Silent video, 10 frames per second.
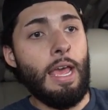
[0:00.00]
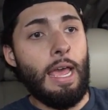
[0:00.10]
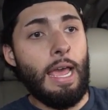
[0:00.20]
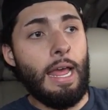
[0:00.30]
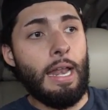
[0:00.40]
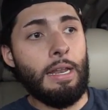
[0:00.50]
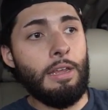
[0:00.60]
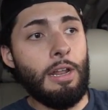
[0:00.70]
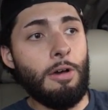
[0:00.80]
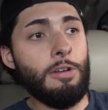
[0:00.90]
And
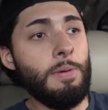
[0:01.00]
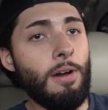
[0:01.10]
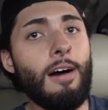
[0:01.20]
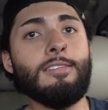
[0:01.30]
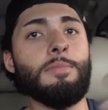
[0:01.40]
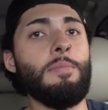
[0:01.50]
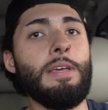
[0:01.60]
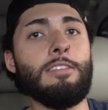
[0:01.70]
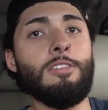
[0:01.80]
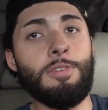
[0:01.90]
you know, it'd be awesome to
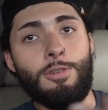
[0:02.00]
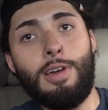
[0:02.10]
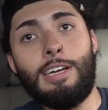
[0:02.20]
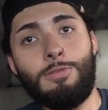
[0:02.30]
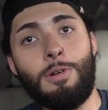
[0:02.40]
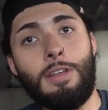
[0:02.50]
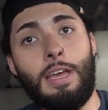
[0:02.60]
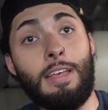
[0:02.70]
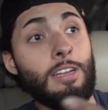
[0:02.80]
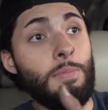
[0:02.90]
meet some of you guys one
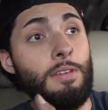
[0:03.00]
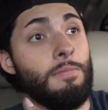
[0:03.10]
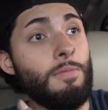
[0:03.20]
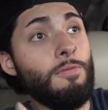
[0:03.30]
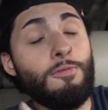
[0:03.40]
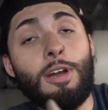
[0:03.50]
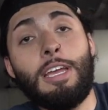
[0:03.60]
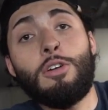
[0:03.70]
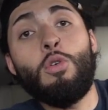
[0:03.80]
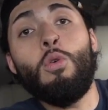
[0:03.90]
day. It'd be
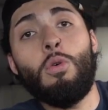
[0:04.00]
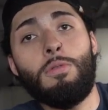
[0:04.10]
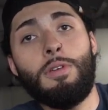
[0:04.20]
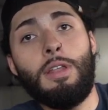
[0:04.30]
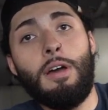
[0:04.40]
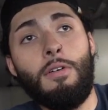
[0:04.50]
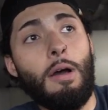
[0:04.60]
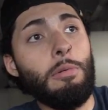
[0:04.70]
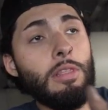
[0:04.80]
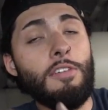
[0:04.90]
freaking cool, you know.
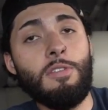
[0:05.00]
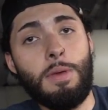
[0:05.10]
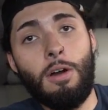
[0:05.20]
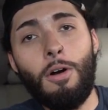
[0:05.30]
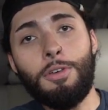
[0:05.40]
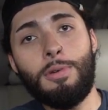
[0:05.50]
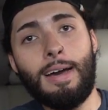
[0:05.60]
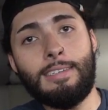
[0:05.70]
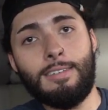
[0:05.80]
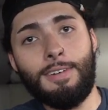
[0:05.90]
I would love to meet all you
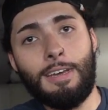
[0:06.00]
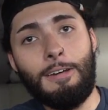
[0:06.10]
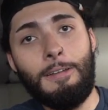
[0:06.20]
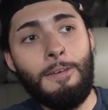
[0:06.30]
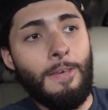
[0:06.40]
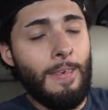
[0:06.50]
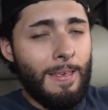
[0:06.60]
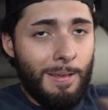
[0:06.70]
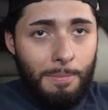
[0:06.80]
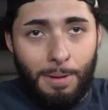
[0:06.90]
guys if I could.
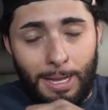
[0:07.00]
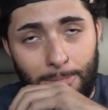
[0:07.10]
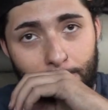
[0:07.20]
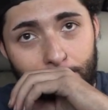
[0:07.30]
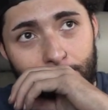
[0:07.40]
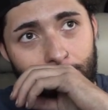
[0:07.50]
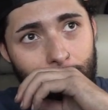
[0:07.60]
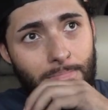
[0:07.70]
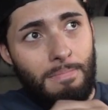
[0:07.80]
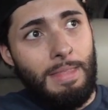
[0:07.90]
But
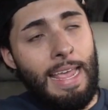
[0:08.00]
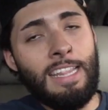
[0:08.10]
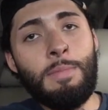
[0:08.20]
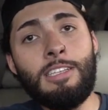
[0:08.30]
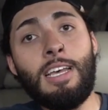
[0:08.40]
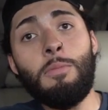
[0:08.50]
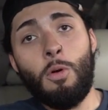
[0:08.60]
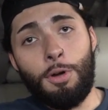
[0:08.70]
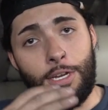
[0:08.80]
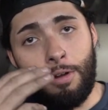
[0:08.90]
in the meantime, we're
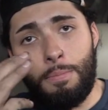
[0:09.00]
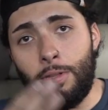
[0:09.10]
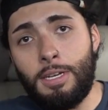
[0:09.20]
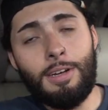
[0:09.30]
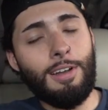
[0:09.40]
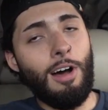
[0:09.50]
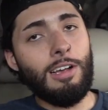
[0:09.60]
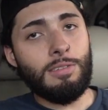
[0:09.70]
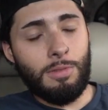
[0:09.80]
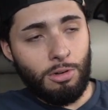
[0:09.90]
working on building an
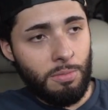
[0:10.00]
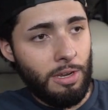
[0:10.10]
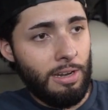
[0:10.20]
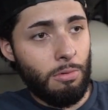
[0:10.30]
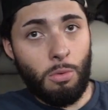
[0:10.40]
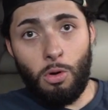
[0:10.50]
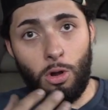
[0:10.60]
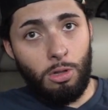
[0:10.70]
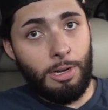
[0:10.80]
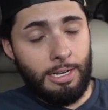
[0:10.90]
awesome little community where we're
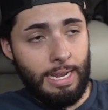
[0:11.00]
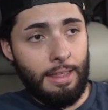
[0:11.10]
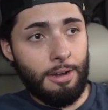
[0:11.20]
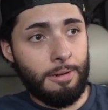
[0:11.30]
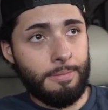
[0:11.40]
all learning together.